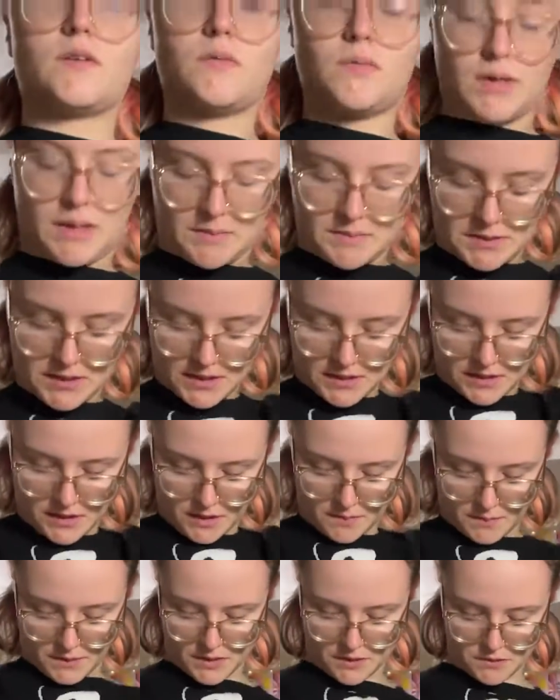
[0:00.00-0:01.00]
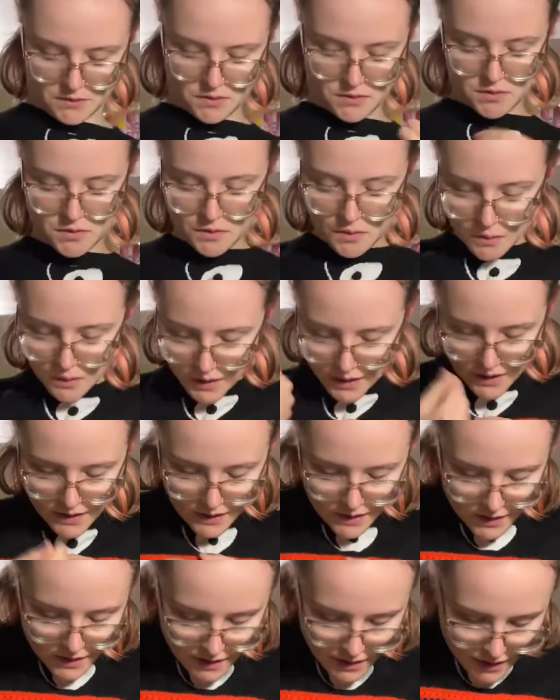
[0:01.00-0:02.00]
when I'm standing up, it goes to
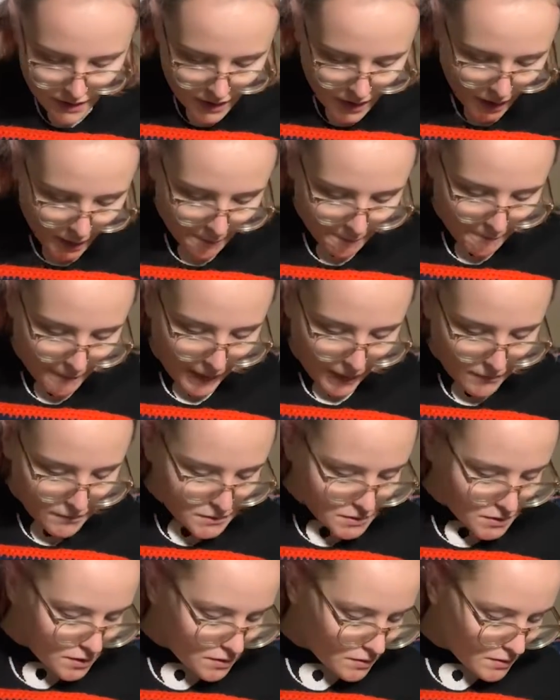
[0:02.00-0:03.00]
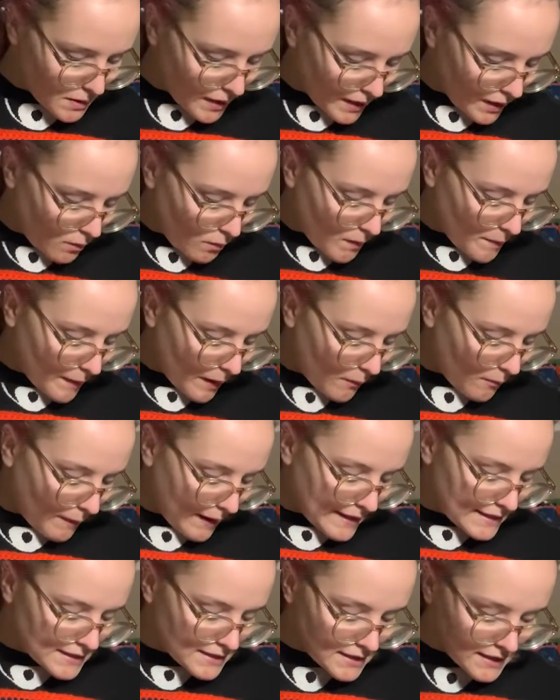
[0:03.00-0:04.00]
about to where my
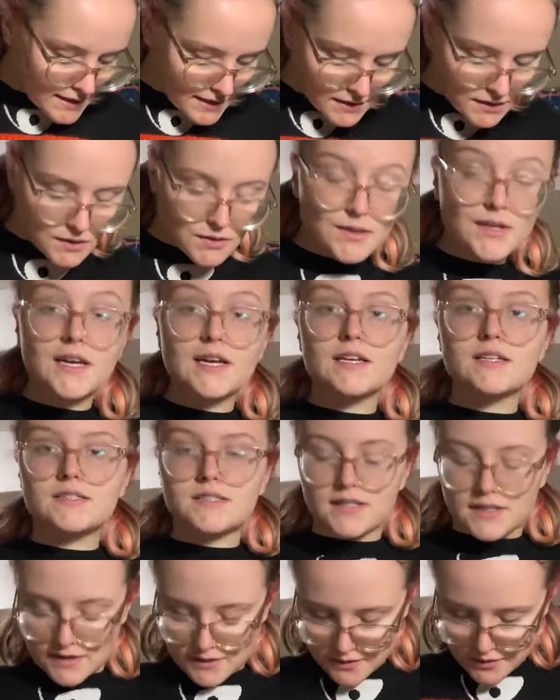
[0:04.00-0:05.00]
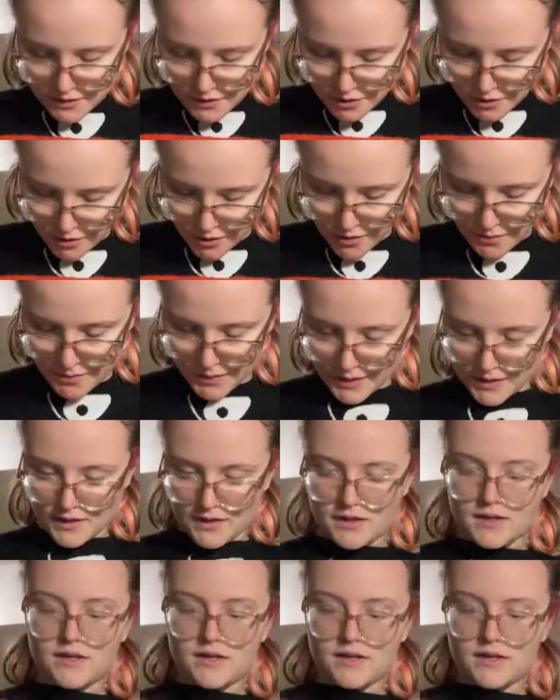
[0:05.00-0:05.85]
waist is. You can't see because of the shirt, but